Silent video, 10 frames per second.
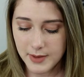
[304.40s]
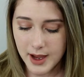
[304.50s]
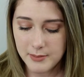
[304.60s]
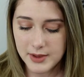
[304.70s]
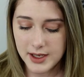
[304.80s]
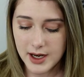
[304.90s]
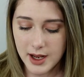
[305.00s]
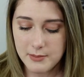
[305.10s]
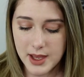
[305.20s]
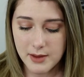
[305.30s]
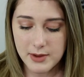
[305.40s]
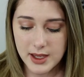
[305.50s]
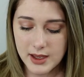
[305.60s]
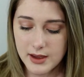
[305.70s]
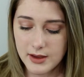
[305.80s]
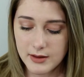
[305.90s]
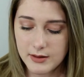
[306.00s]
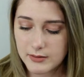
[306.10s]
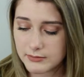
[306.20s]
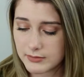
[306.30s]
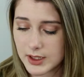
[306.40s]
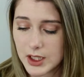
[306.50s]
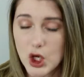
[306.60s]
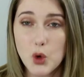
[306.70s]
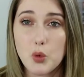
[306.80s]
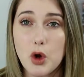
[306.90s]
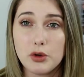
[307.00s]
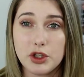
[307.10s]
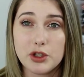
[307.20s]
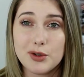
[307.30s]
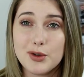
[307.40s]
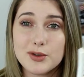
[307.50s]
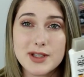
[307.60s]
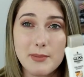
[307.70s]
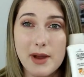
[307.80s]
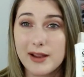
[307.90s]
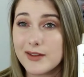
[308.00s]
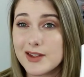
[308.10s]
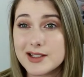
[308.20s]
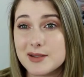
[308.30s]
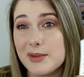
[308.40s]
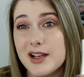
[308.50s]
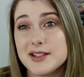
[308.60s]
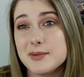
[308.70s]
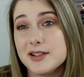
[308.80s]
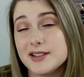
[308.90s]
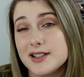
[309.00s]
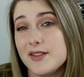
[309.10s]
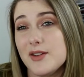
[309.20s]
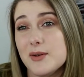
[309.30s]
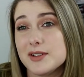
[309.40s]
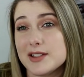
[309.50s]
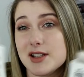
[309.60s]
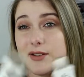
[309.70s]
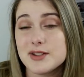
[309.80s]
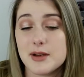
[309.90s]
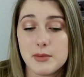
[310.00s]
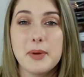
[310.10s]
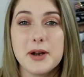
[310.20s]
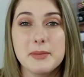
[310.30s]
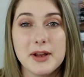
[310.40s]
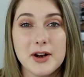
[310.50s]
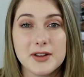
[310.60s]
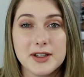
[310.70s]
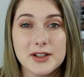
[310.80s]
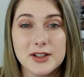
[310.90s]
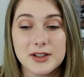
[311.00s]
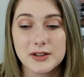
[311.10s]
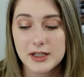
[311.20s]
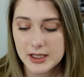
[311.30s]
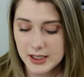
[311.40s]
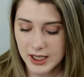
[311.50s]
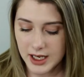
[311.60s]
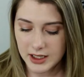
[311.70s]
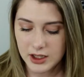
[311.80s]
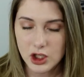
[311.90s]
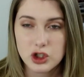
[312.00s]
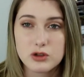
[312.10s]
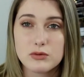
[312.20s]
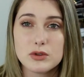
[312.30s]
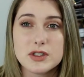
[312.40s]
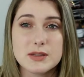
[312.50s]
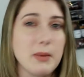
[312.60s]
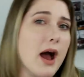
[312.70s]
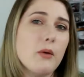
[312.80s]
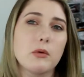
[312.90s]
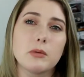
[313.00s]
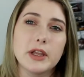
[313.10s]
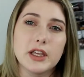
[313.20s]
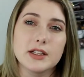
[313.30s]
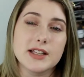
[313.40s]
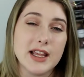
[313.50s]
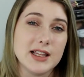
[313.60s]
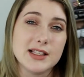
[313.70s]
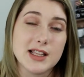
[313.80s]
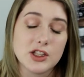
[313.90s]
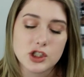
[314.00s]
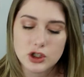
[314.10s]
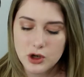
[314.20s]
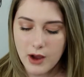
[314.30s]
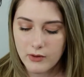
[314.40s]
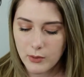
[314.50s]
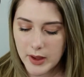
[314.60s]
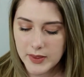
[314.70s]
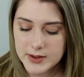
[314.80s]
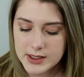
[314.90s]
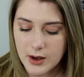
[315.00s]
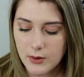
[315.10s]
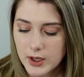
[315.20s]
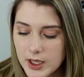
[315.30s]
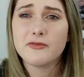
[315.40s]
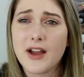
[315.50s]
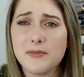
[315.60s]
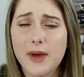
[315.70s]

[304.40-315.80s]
I mean, I maybe won't use. I might give these to my husband, see if he wants to use them, or put them in our little, in a little spot where we can take these things to travel with. So $5